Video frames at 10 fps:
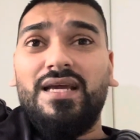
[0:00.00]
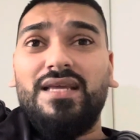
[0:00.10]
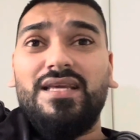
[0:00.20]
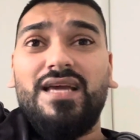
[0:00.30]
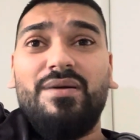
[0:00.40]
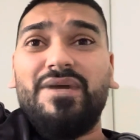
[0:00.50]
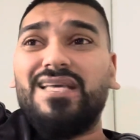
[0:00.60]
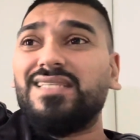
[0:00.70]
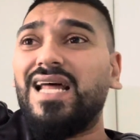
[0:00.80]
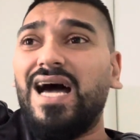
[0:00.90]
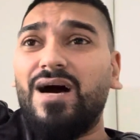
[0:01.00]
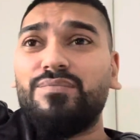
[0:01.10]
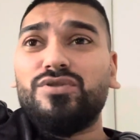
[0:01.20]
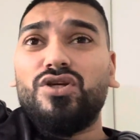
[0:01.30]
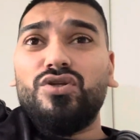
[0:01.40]
You get me? It's an
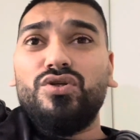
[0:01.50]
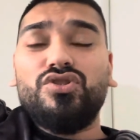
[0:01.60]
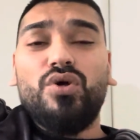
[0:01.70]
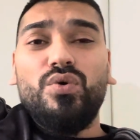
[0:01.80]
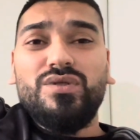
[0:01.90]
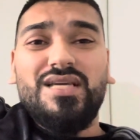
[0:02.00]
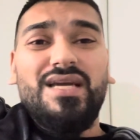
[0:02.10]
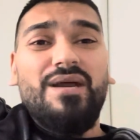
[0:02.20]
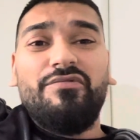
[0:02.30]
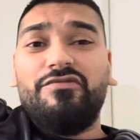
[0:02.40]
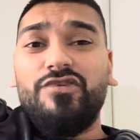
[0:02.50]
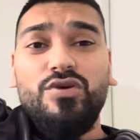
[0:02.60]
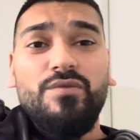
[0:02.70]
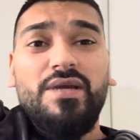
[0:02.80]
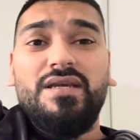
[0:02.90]
absolute joke thing, and I'm
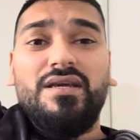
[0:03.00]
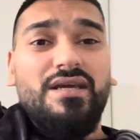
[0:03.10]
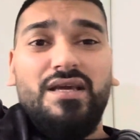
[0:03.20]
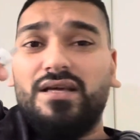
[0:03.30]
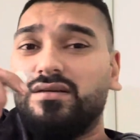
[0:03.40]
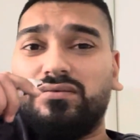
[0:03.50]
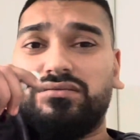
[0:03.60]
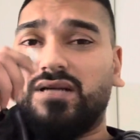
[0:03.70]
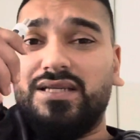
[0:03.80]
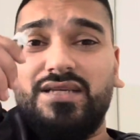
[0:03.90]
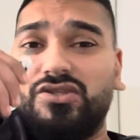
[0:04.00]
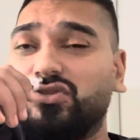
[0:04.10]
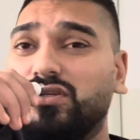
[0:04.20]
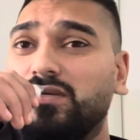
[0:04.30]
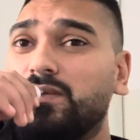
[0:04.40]
fuming. I need a
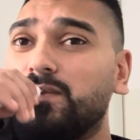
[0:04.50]
draw.